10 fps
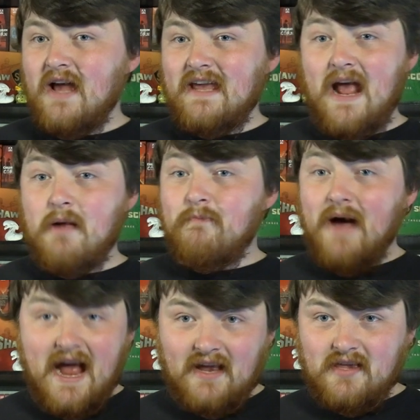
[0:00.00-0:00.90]
came
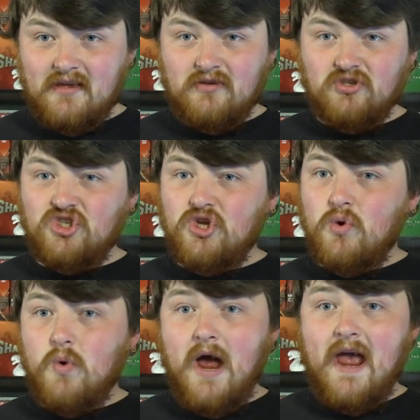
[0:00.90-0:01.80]
back
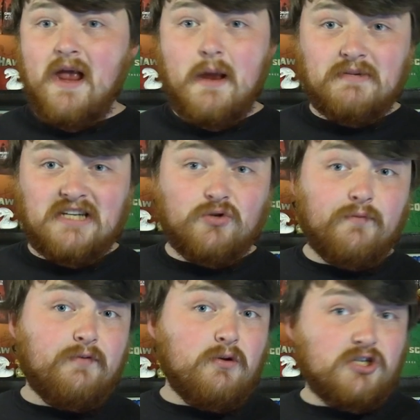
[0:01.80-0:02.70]
to a potential
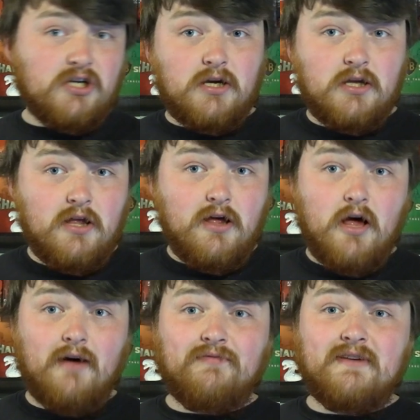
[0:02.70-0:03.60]
future
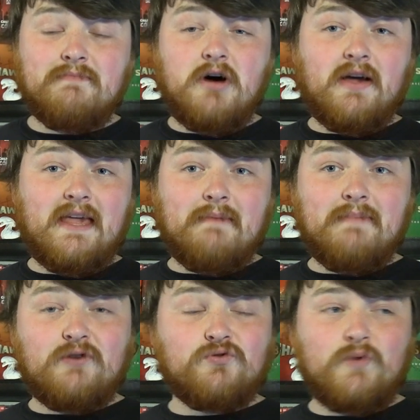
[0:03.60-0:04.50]
flea market in
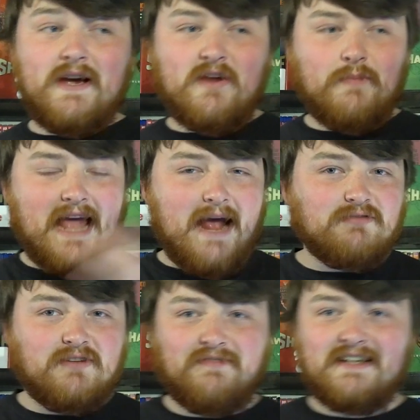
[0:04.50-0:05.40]
Biggleswade. That would be
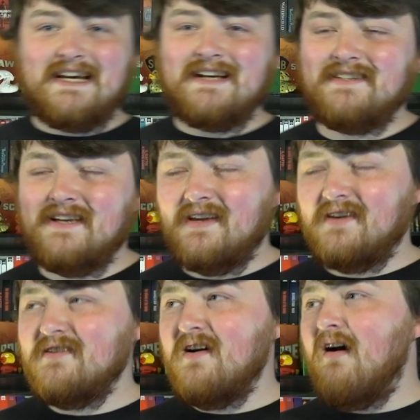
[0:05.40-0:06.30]
absolutely
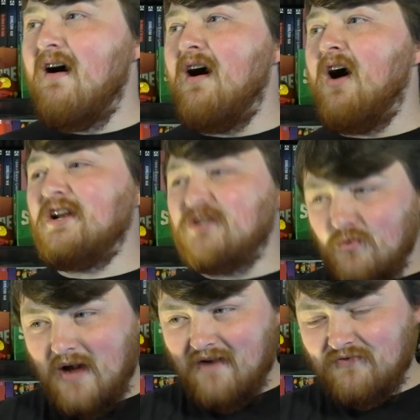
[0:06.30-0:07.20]
fantastic. I
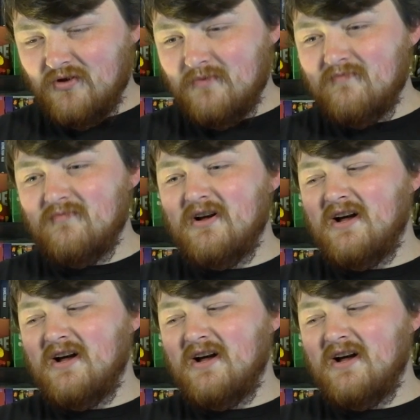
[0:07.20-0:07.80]
do have them